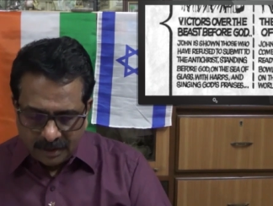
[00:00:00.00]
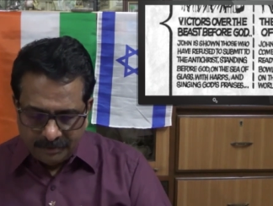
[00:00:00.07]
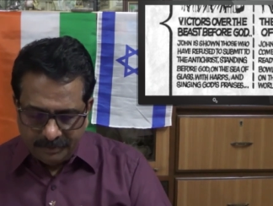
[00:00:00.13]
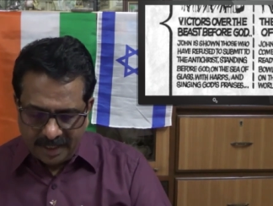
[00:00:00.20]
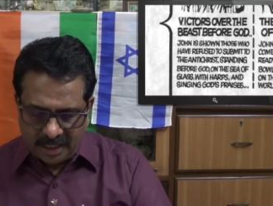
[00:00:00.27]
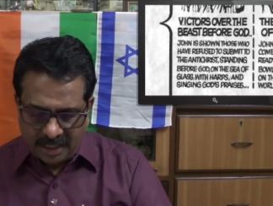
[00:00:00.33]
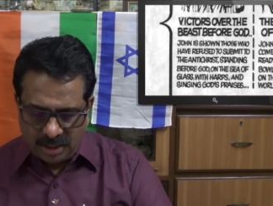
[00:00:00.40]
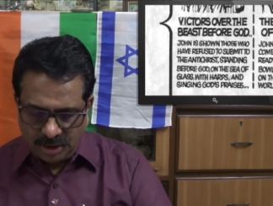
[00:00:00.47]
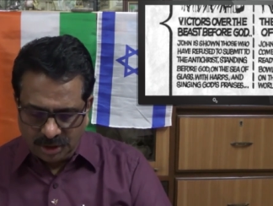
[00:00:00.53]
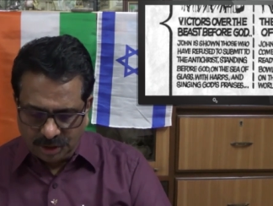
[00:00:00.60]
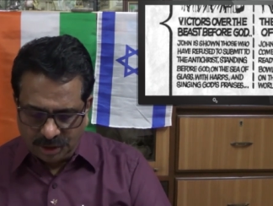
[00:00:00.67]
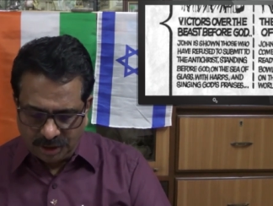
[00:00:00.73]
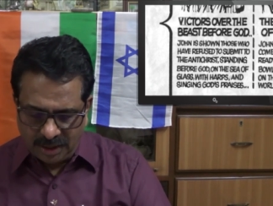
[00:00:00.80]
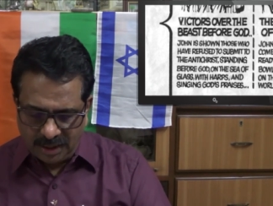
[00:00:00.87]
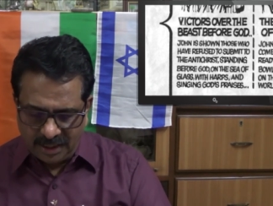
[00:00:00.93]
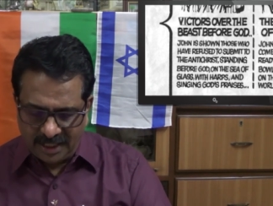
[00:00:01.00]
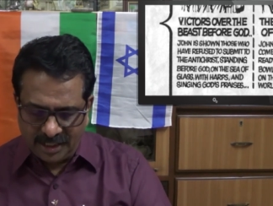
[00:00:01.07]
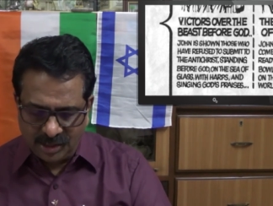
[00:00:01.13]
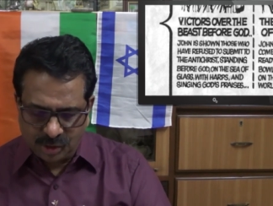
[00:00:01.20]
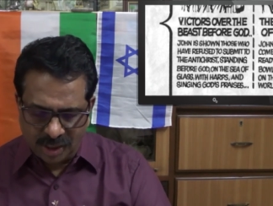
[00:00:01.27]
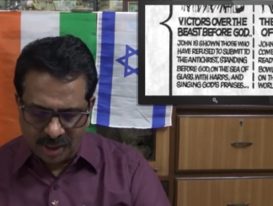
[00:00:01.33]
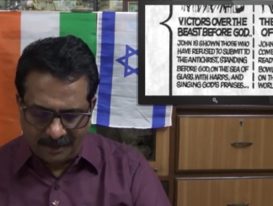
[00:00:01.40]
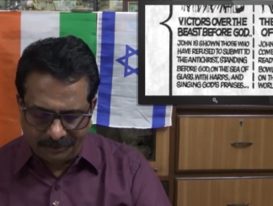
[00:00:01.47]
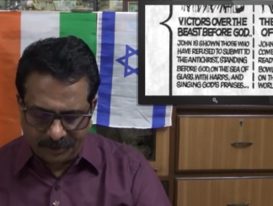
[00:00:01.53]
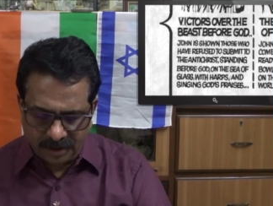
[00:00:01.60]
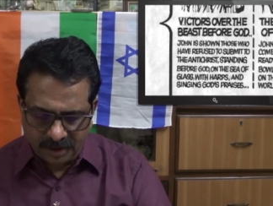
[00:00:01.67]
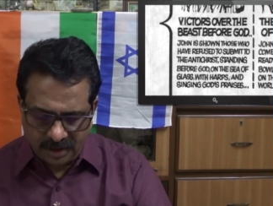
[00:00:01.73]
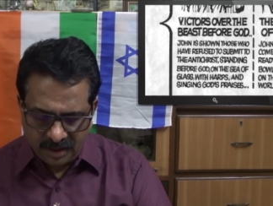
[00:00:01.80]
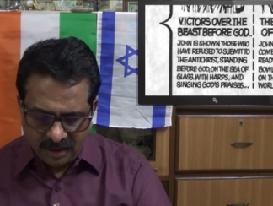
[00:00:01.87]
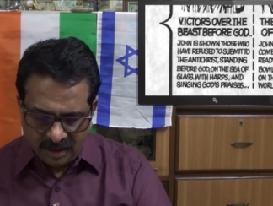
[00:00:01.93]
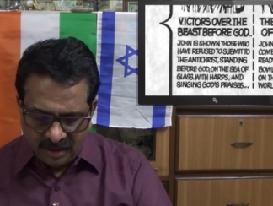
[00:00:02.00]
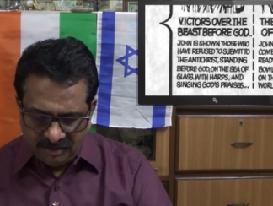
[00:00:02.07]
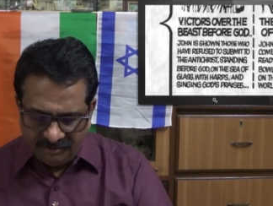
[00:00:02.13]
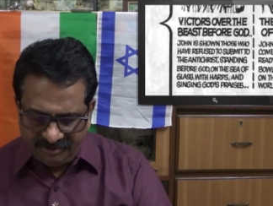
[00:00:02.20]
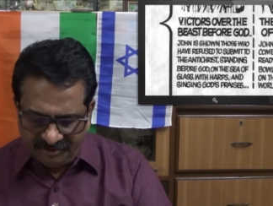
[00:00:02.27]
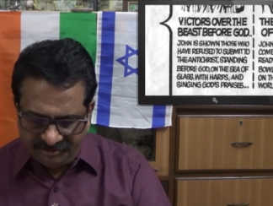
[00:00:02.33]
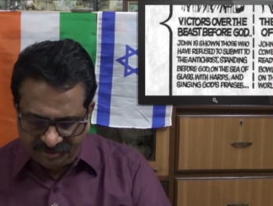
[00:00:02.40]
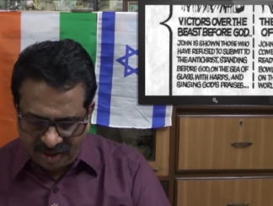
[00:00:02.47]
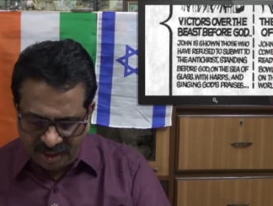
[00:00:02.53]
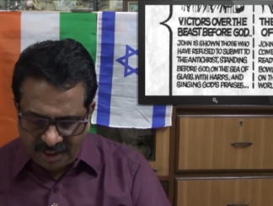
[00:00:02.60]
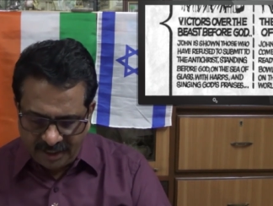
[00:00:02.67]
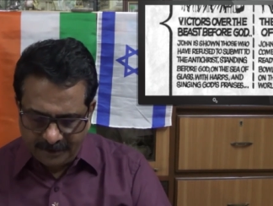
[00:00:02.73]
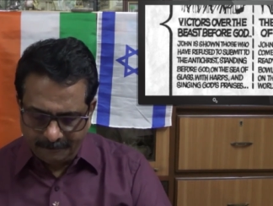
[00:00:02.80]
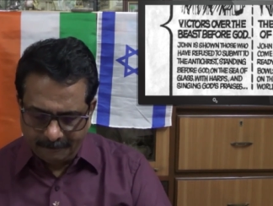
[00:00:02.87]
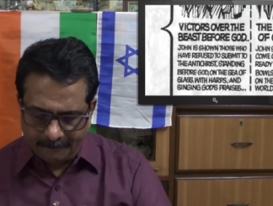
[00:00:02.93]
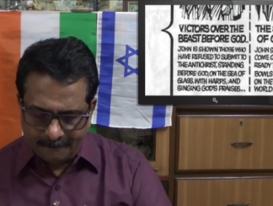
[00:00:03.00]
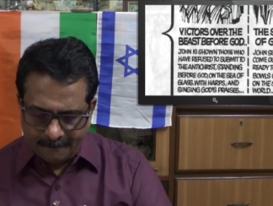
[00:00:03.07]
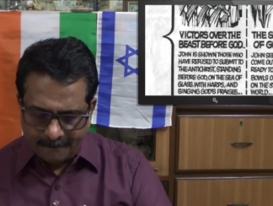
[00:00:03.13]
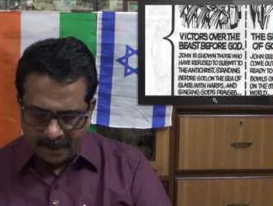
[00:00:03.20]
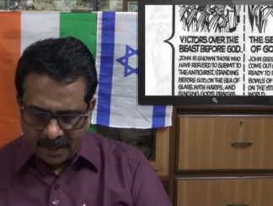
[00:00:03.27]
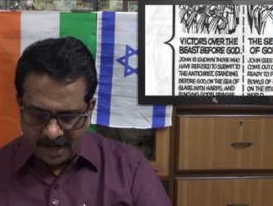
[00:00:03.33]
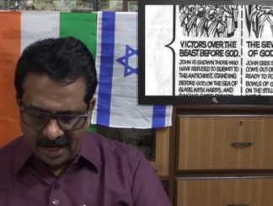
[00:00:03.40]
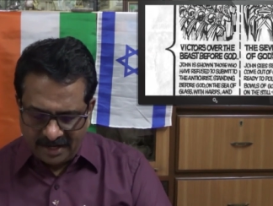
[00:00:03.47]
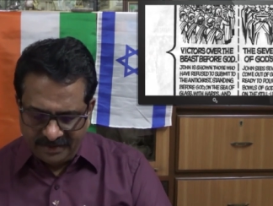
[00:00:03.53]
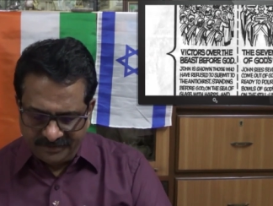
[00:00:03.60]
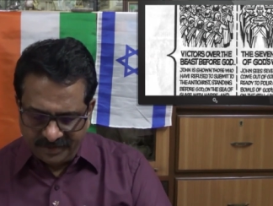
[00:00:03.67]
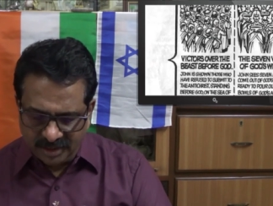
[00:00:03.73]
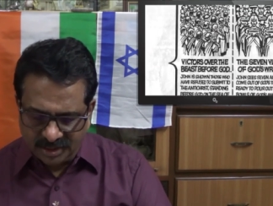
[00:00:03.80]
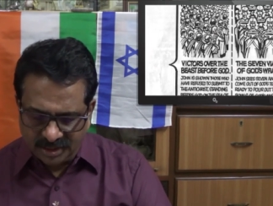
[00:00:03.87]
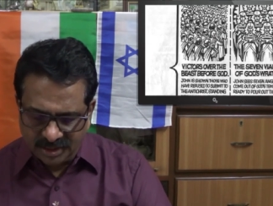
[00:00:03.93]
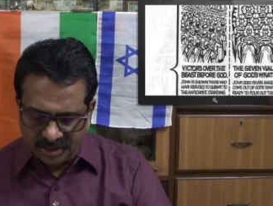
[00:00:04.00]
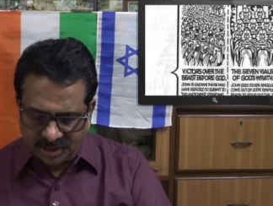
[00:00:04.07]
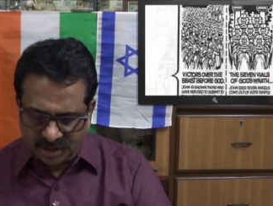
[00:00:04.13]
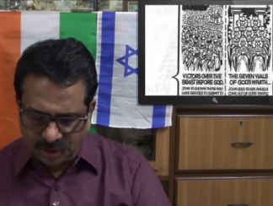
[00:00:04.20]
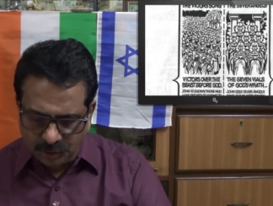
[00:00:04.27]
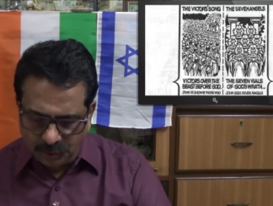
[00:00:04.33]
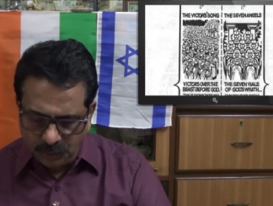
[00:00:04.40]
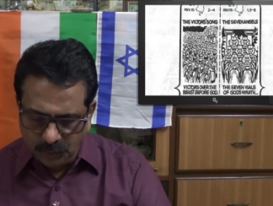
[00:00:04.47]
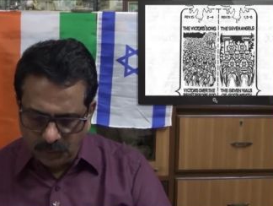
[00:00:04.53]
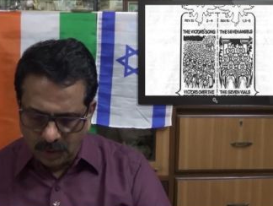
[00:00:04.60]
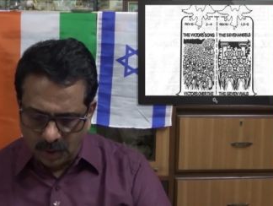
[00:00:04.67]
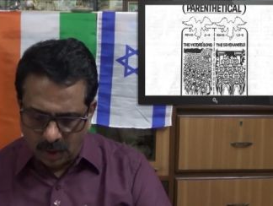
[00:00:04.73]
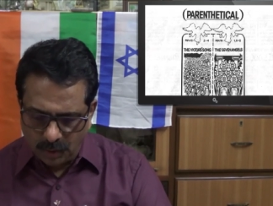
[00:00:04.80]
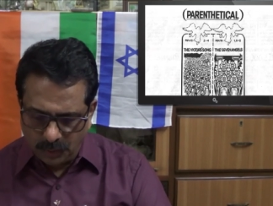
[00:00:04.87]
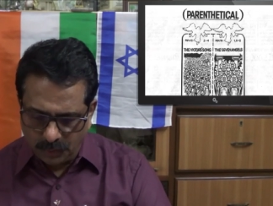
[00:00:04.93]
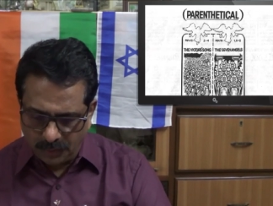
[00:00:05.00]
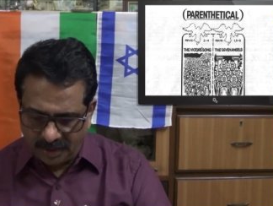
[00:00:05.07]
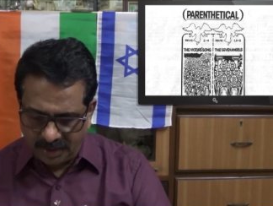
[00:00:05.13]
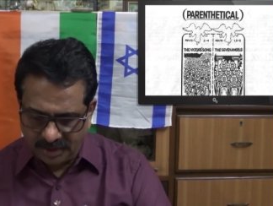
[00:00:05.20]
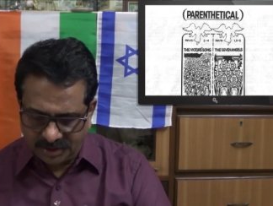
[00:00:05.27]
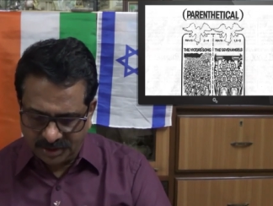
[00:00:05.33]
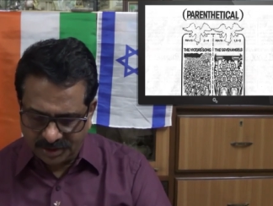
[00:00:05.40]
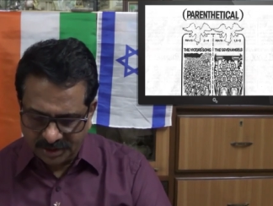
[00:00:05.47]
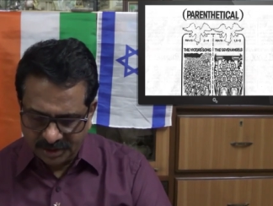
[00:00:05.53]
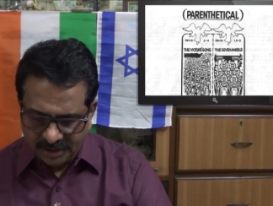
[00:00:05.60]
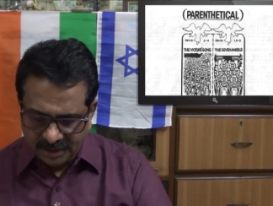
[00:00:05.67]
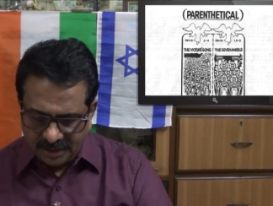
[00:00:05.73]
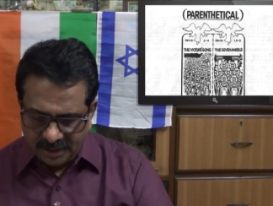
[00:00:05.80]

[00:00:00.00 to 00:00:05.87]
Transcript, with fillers: because uh, in chapter 15 and verses 2 onwards